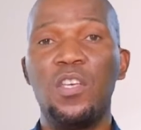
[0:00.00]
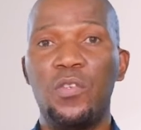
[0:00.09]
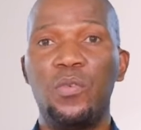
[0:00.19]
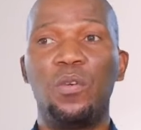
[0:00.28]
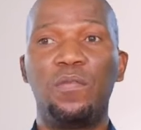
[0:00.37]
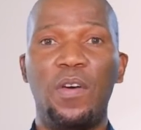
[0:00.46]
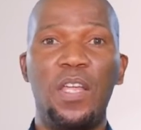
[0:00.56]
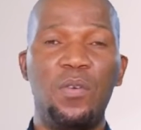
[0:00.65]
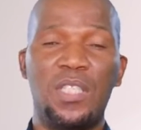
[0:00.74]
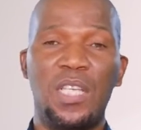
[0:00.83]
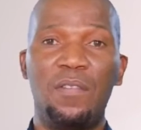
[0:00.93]
you would find
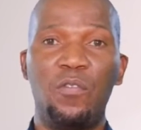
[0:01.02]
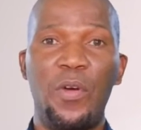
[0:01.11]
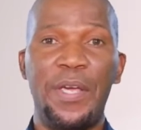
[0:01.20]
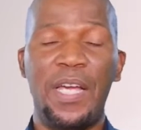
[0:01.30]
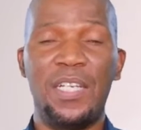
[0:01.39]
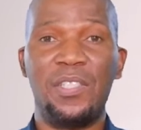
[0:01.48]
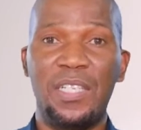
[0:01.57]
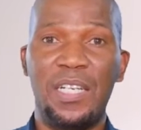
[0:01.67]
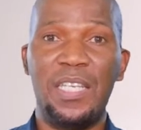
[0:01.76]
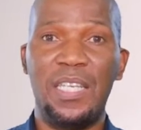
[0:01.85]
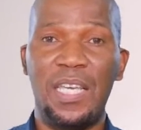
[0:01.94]
yourself going
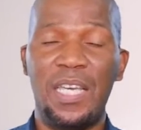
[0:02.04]
astray